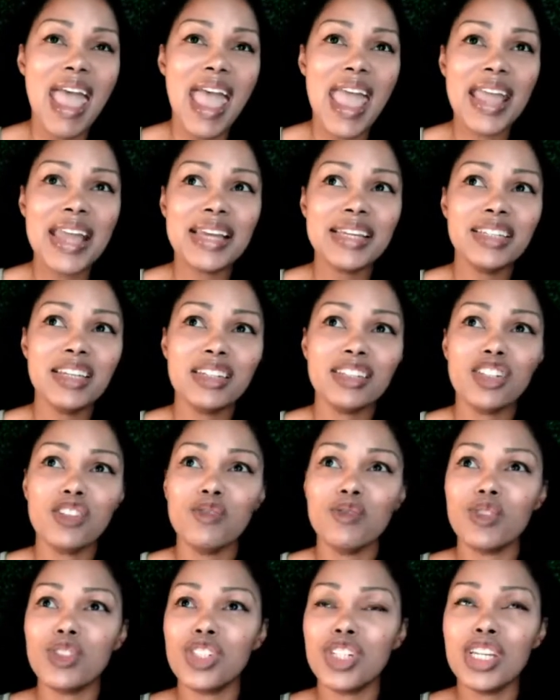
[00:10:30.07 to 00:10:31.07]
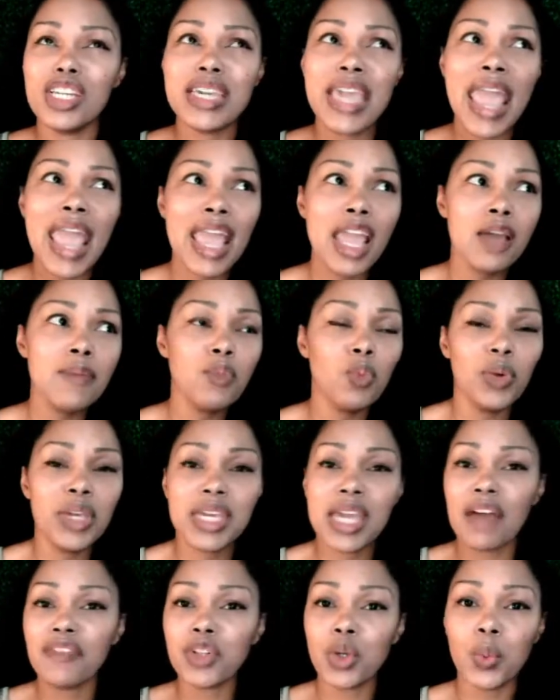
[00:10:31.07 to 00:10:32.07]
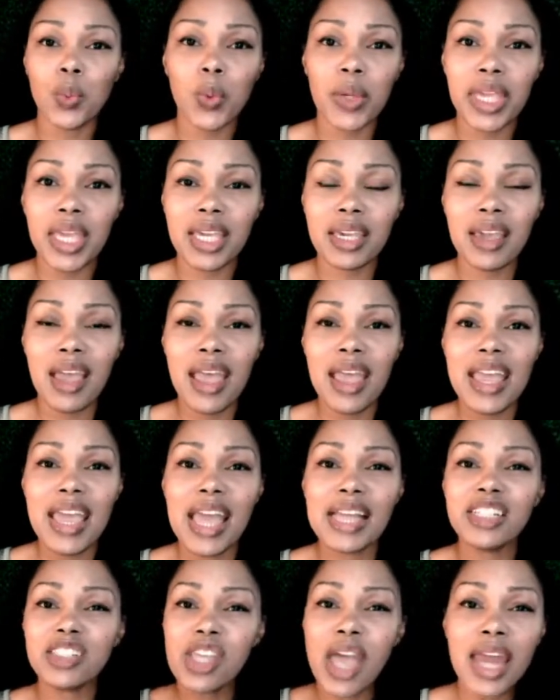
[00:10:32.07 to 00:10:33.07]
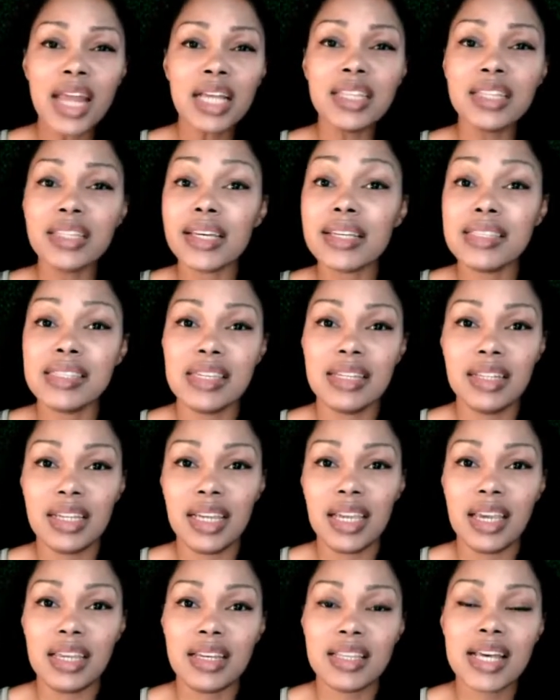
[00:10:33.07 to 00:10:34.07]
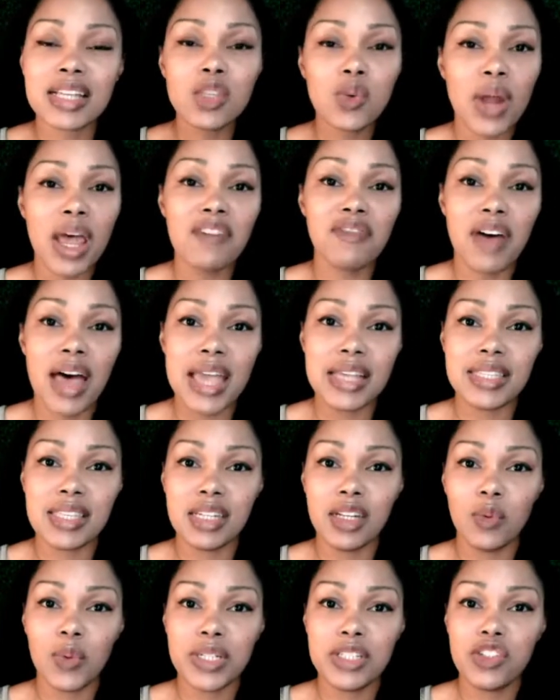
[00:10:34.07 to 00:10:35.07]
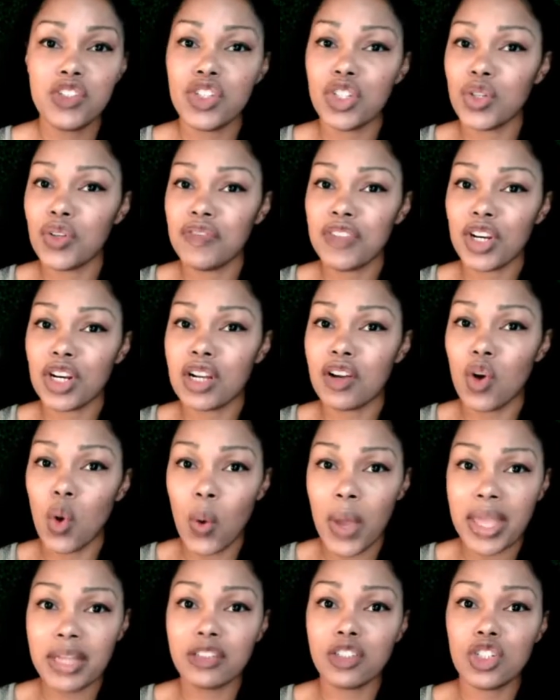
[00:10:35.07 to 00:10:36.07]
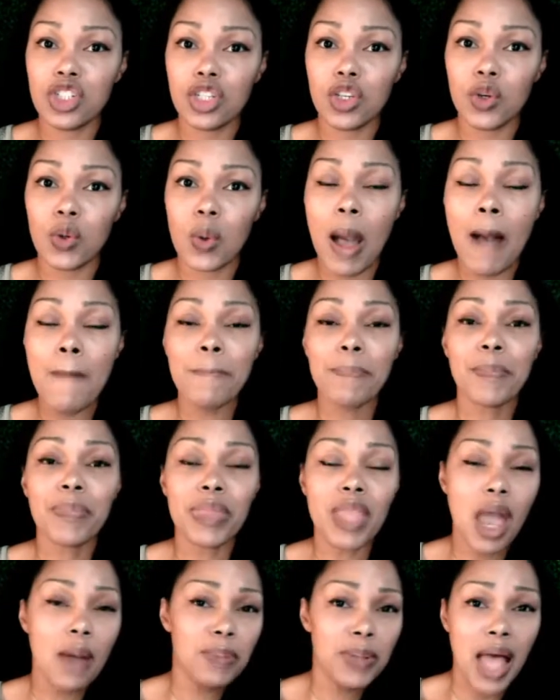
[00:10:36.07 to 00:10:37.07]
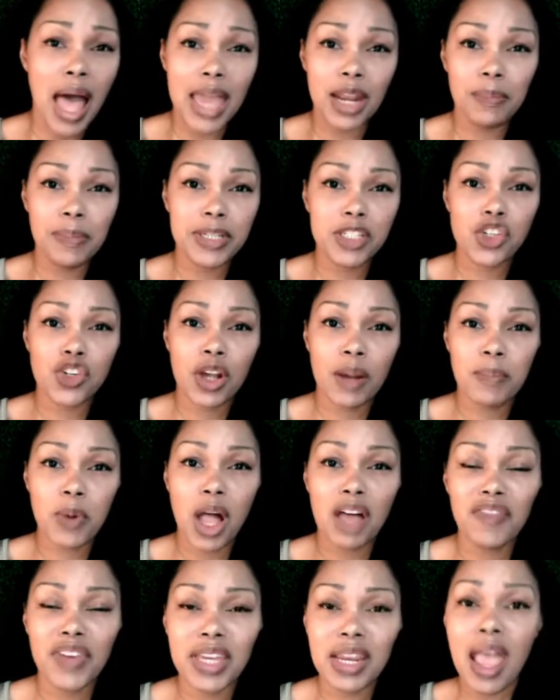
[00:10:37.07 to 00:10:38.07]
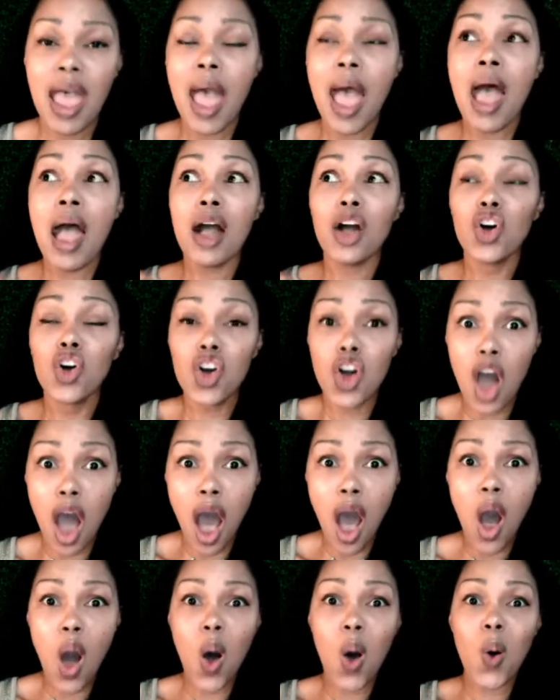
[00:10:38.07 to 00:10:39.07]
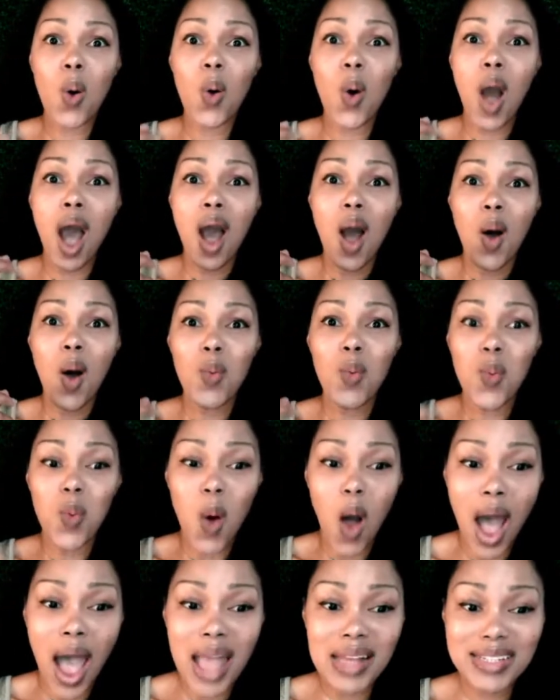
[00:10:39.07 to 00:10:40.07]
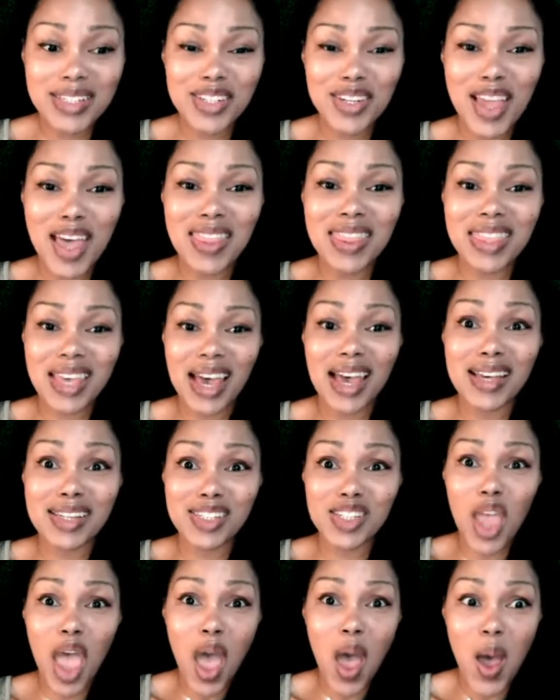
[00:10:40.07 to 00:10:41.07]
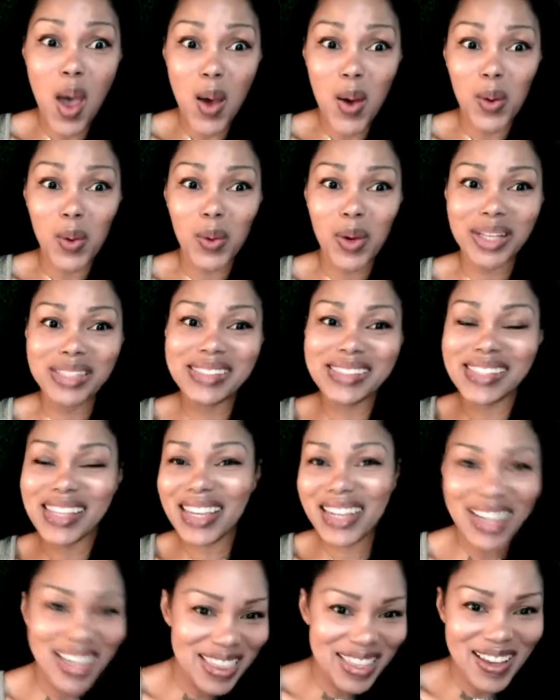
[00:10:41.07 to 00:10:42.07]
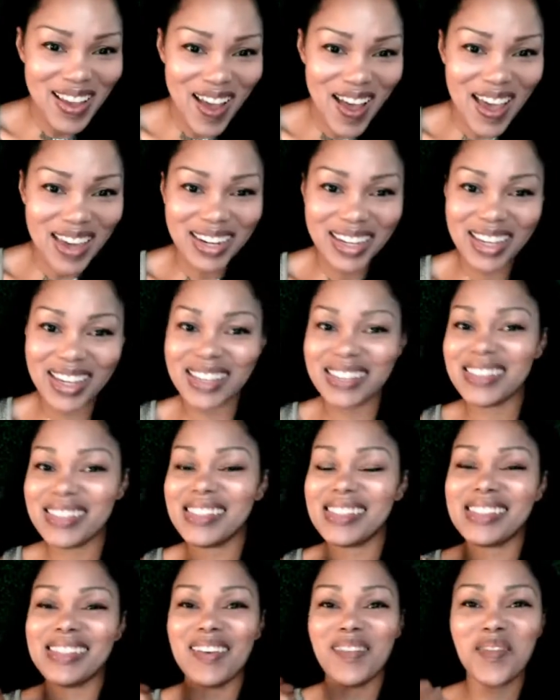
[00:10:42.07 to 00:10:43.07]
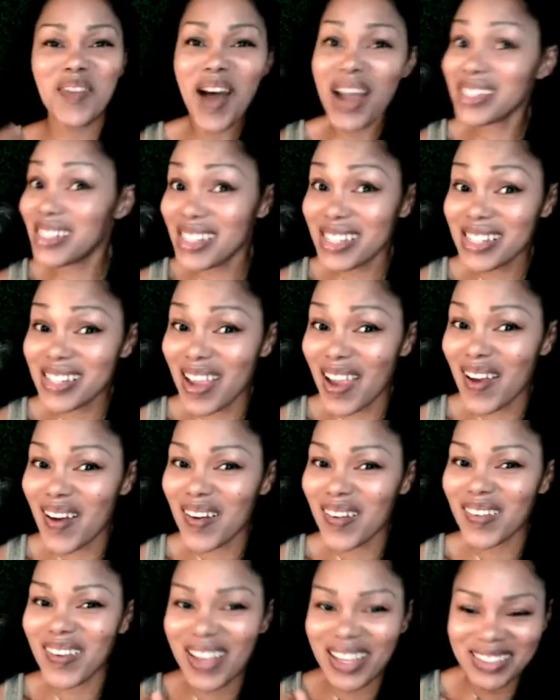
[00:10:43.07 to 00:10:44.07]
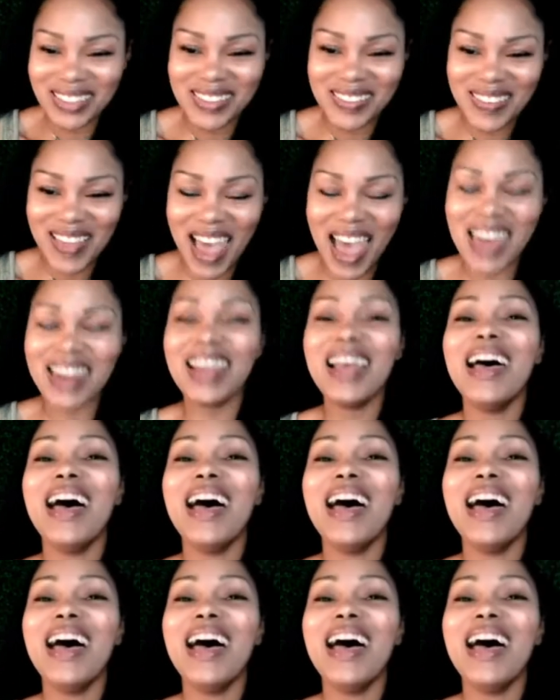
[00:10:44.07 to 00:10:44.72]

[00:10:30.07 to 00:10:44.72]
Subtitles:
and she came week after week and just kind of listened in. And that's what I advise anyone to do if they're going to apply to Pitch a Nonprofit. Go watch the show. Sit in the audience. Watch the show and do that.